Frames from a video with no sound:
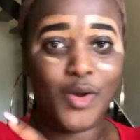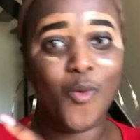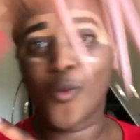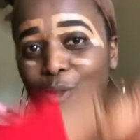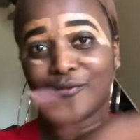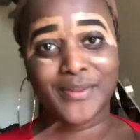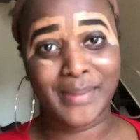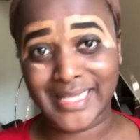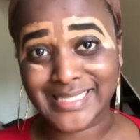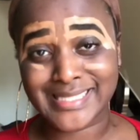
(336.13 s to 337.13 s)
go all over the
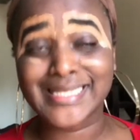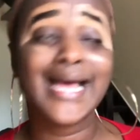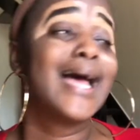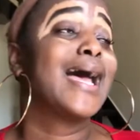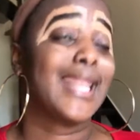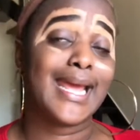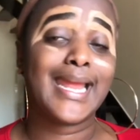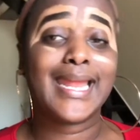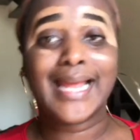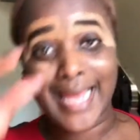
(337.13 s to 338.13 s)
place,
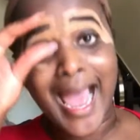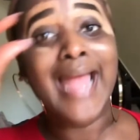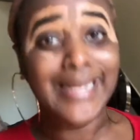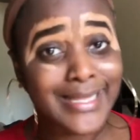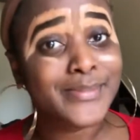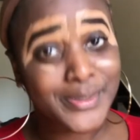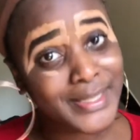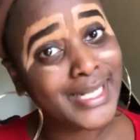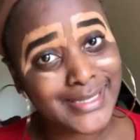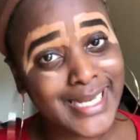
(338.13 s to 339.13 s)
like I need them to
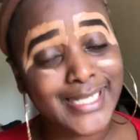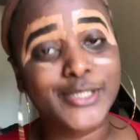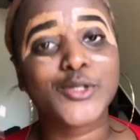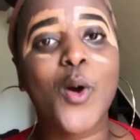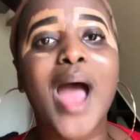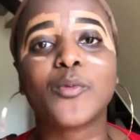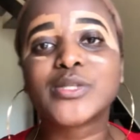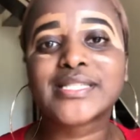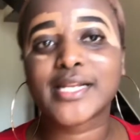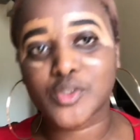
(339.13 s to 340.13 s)
be contained. So I will
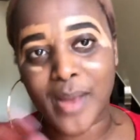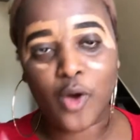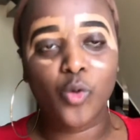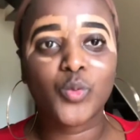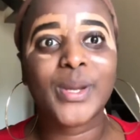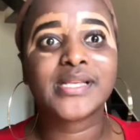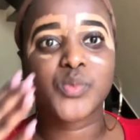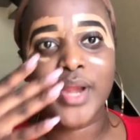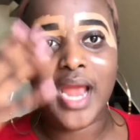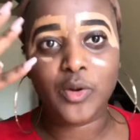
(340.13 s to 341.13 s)
stick to my old ways
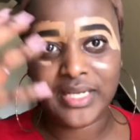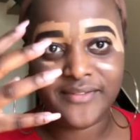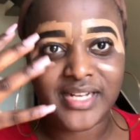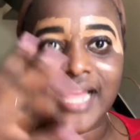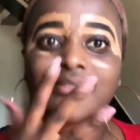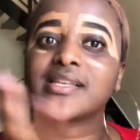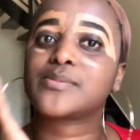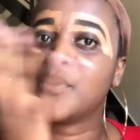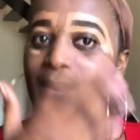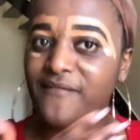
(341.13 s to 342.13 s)
where I would leave it like this,
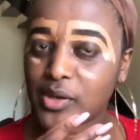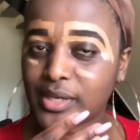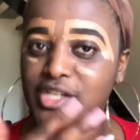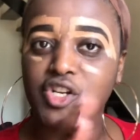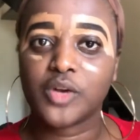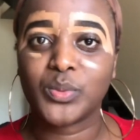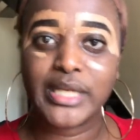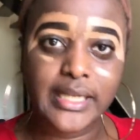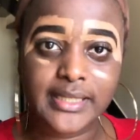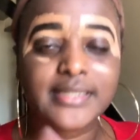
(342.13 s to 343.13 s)
put my foundation on,
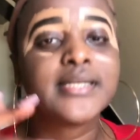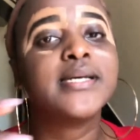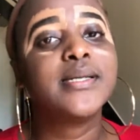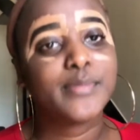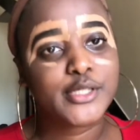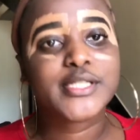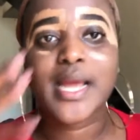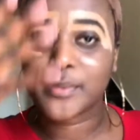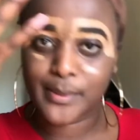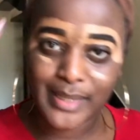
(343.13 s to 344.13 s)
be good. But today
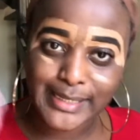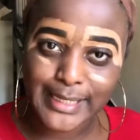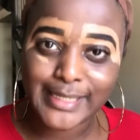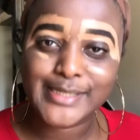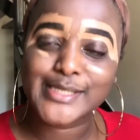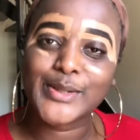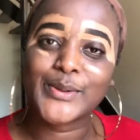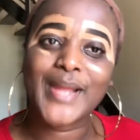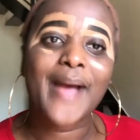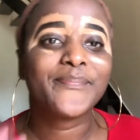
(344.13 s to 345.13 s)
I'm gonna blend it in,
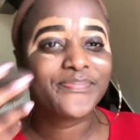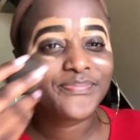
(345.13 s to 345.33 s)
so yeah.